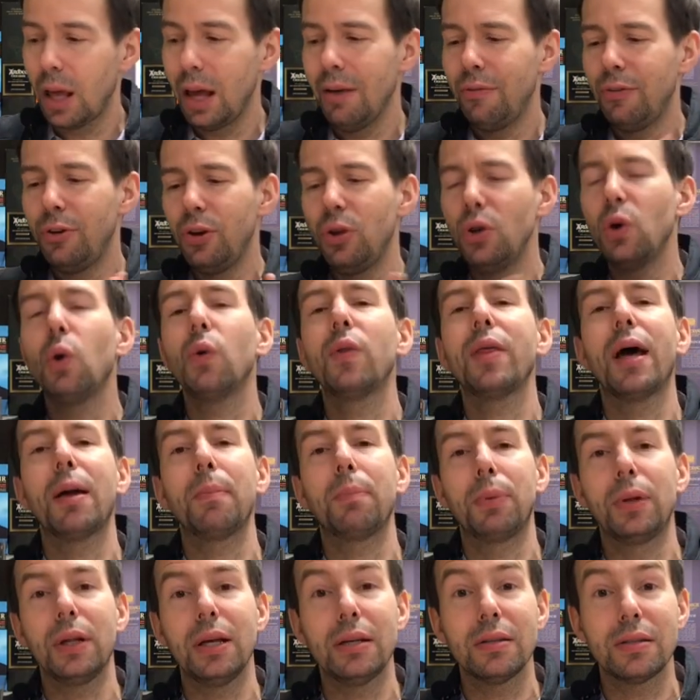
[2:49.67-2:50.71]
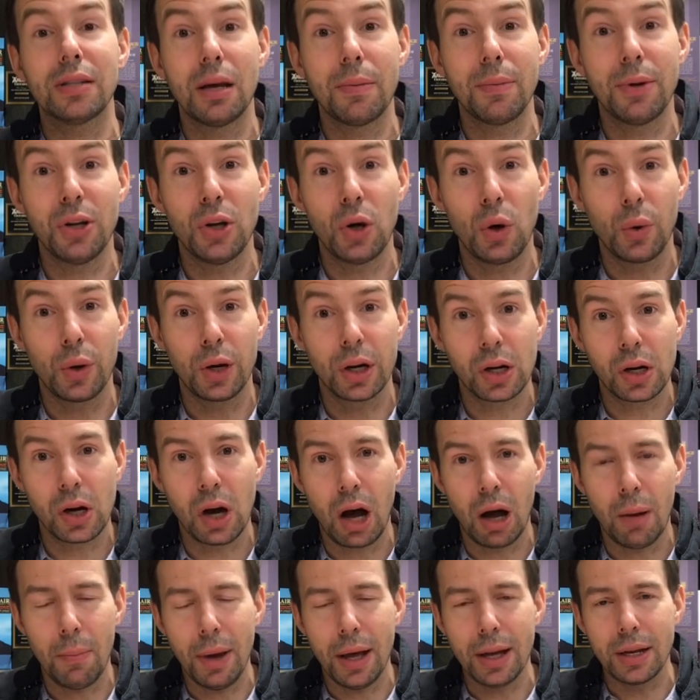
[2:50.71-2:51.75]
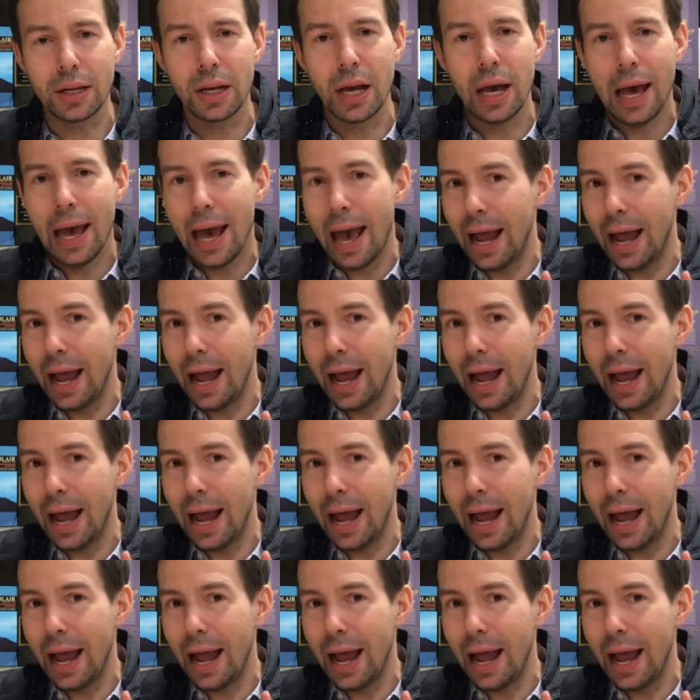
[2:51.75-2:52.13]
If you know that, please let me know in a comment.